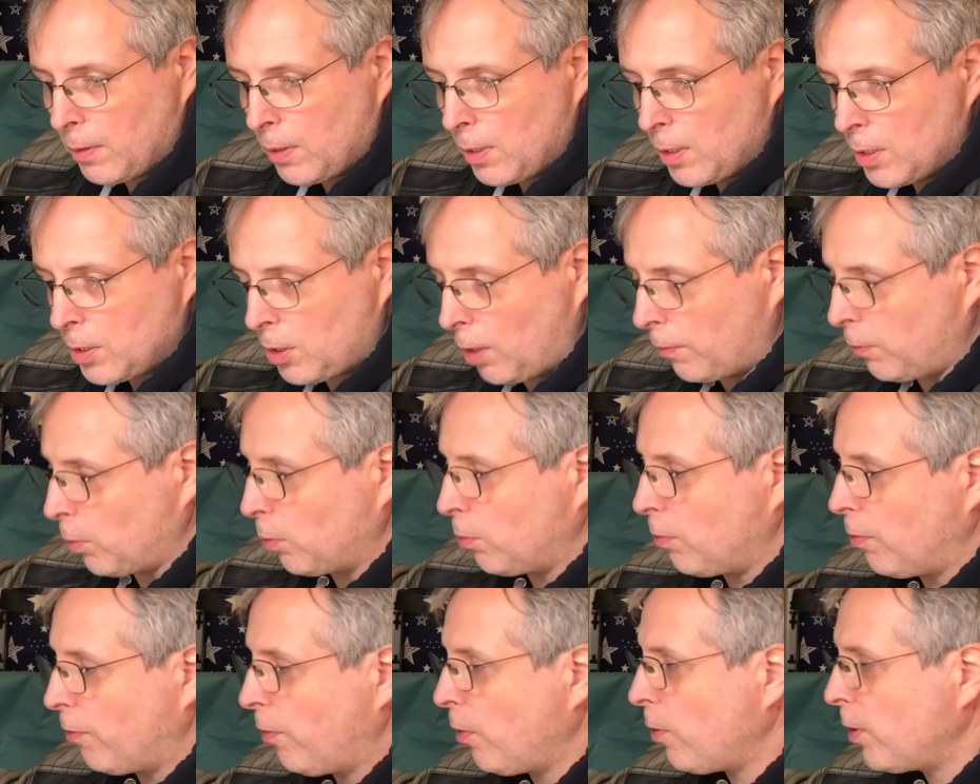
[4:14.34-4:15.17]
So if you want
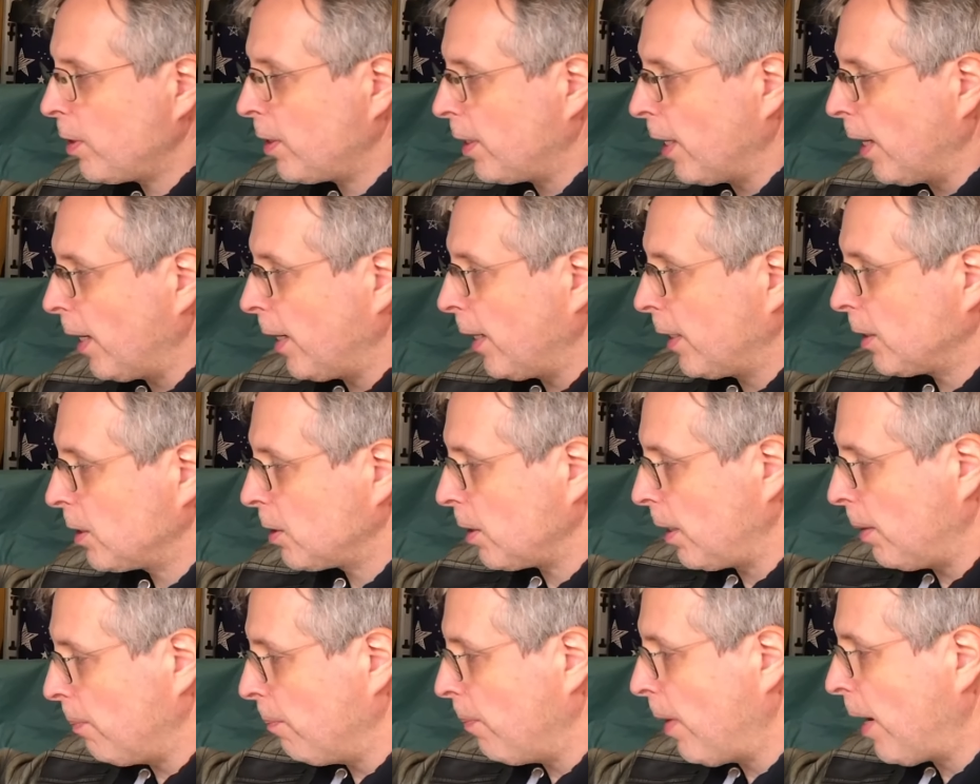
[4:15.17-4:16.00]
to avoid that,
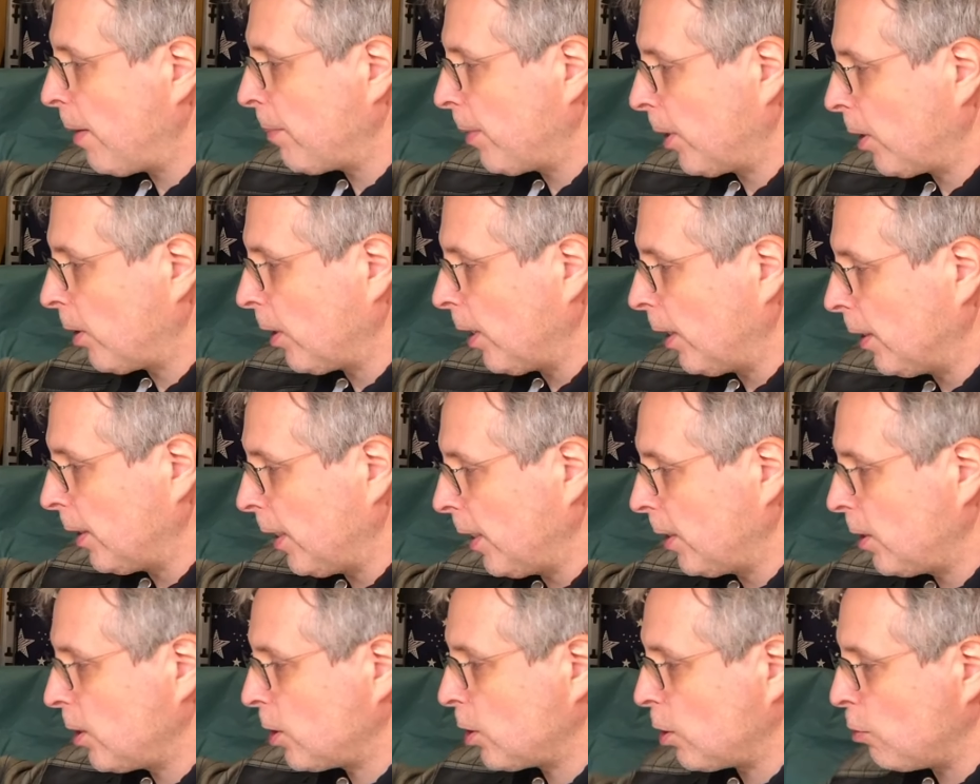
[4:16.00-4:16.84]
it might be a good idea
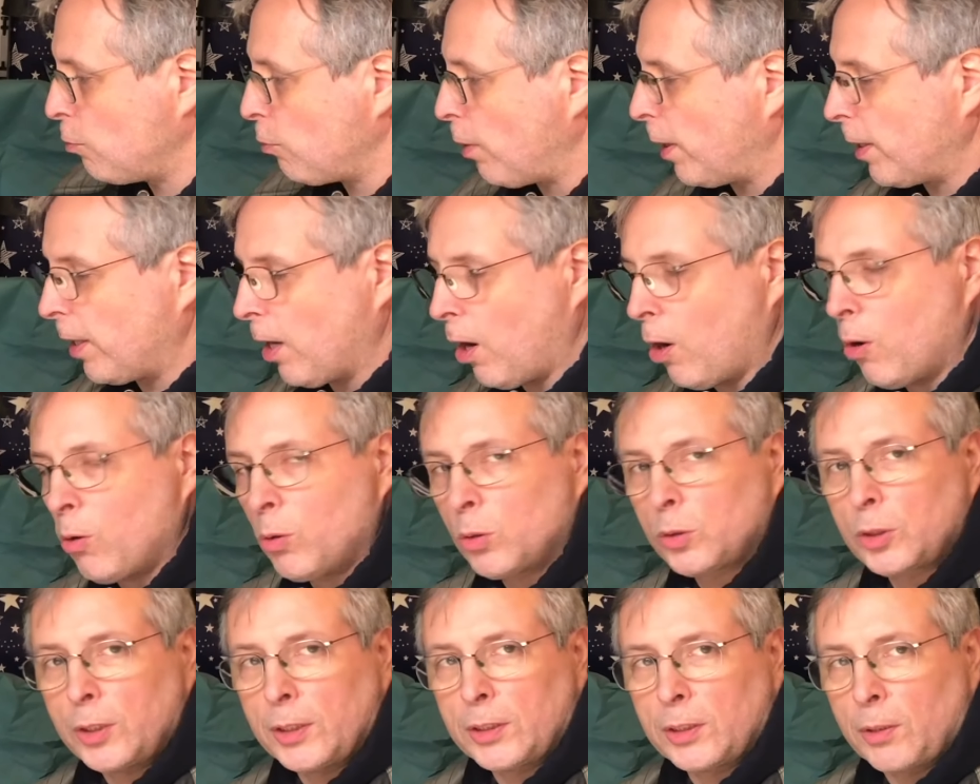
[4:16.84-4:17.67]
just to drain the whole
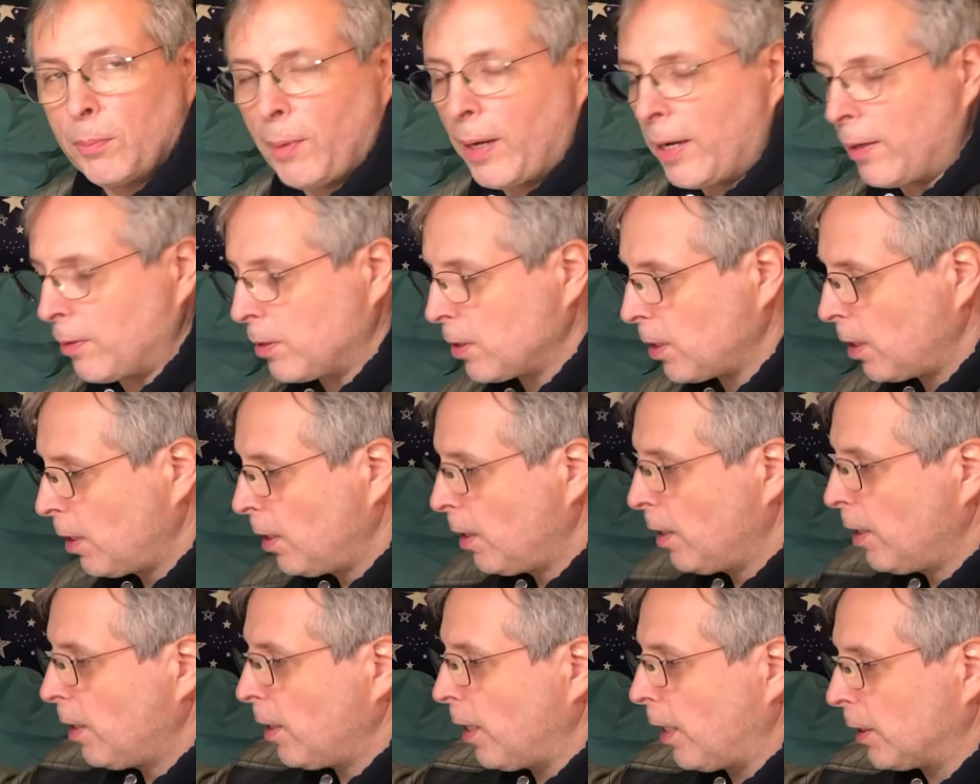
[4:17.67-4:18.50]
system out
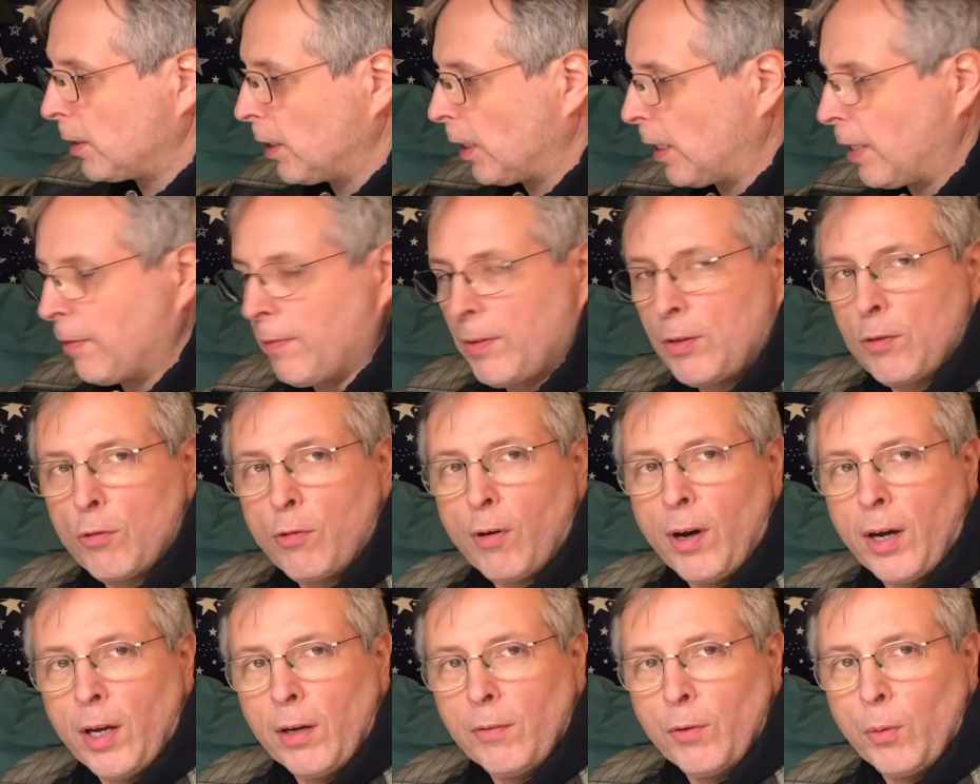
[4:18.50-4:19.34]
and to leave it
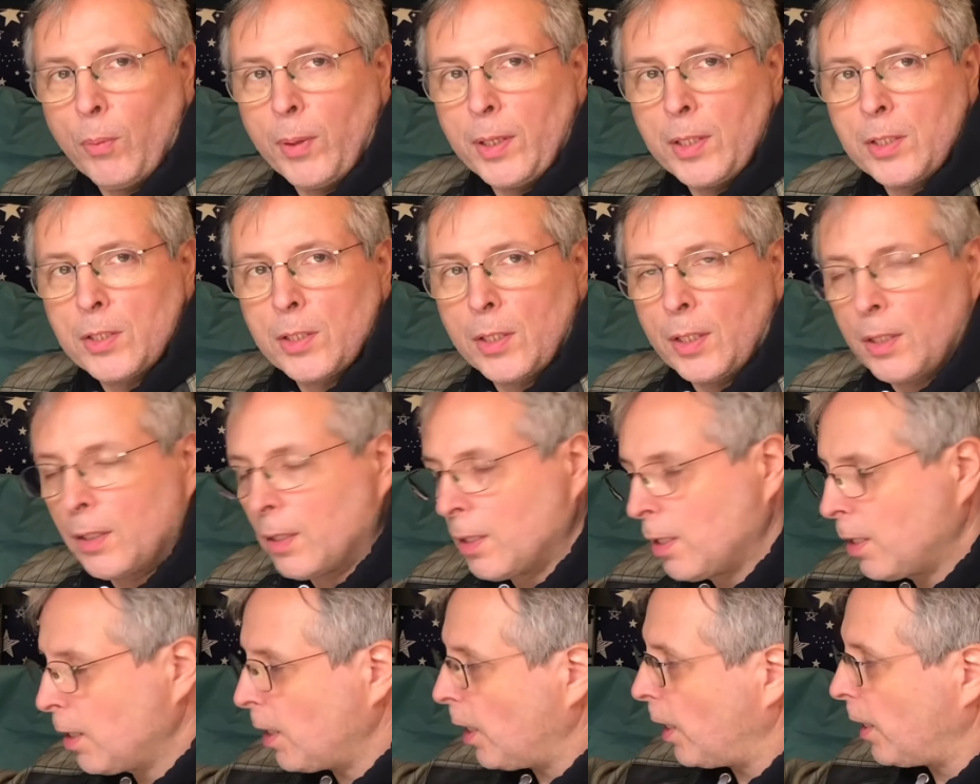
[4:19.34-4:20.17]
dry over winter,
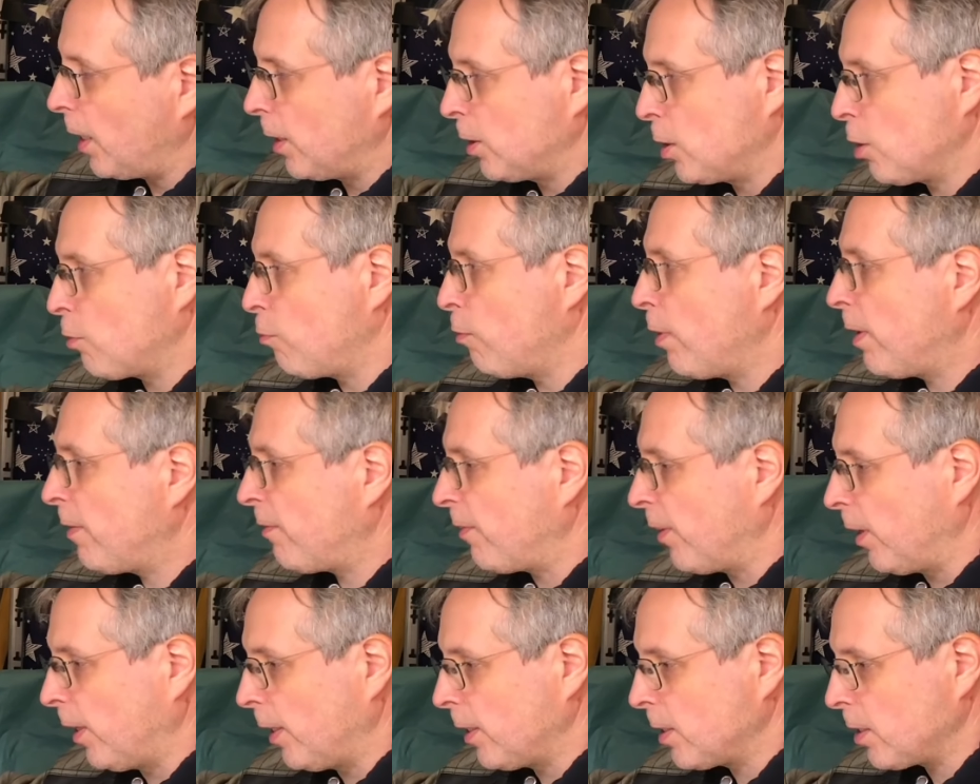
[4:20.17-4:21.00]
and then just
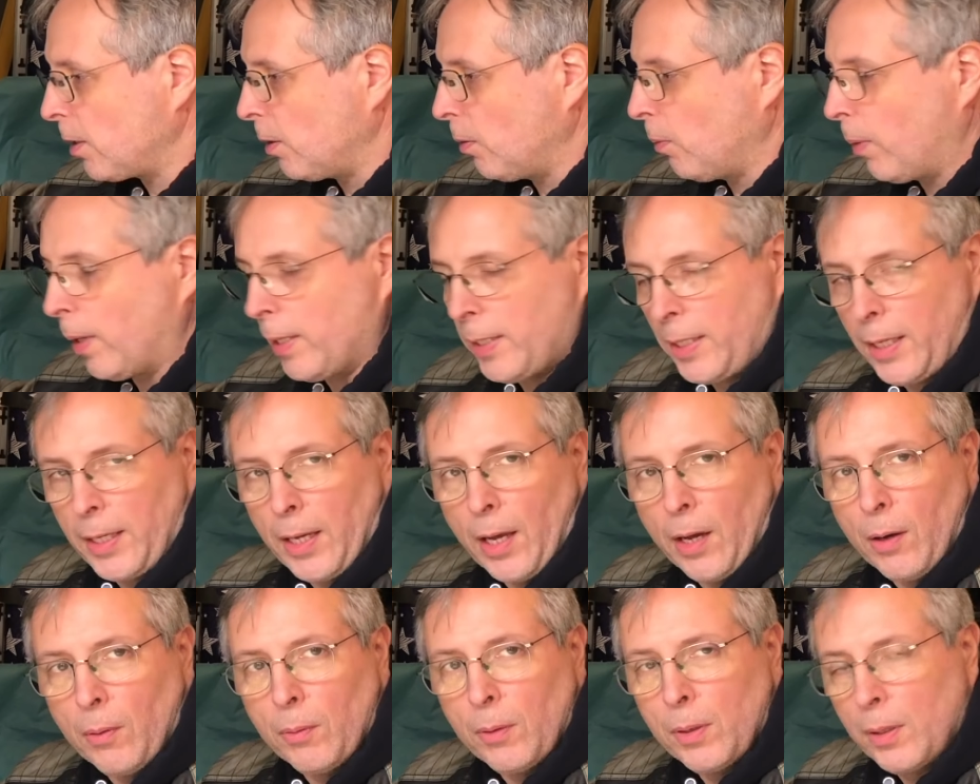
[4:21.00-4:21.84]
refill it and away you
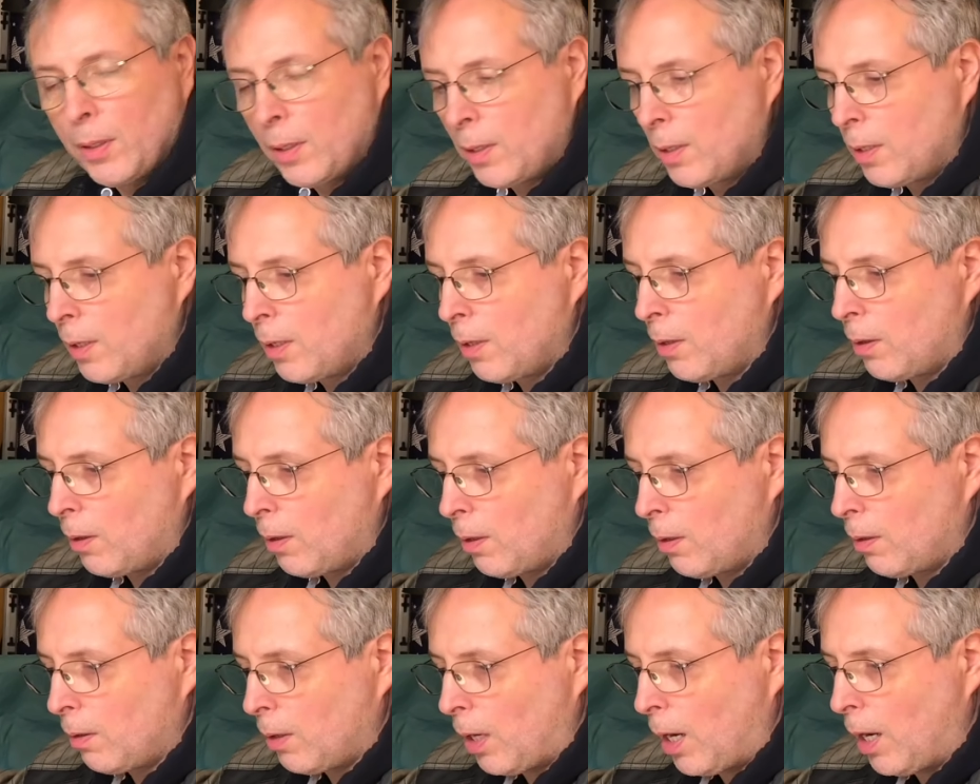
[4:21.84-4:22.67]
go
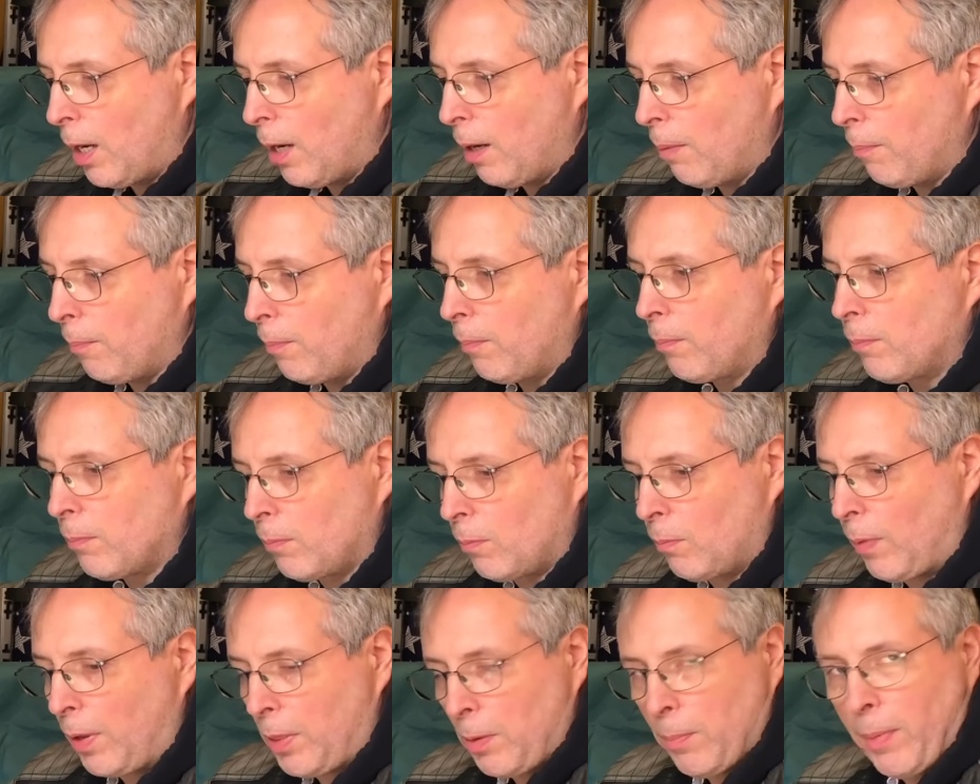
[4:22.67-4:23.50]

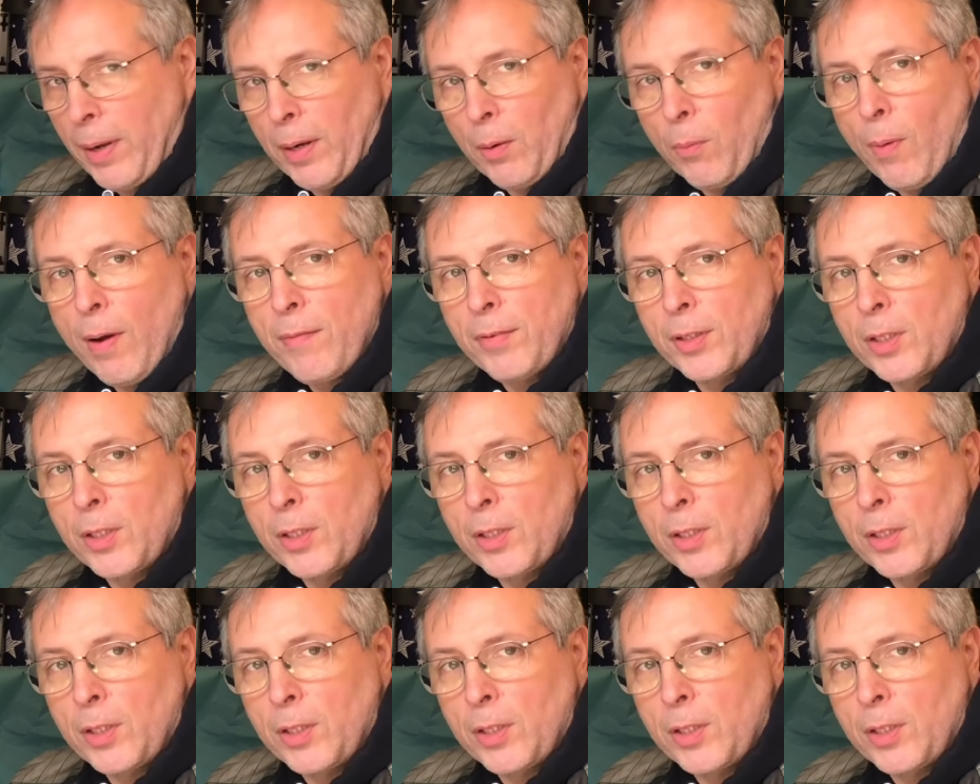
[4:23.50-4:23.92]
when the better weather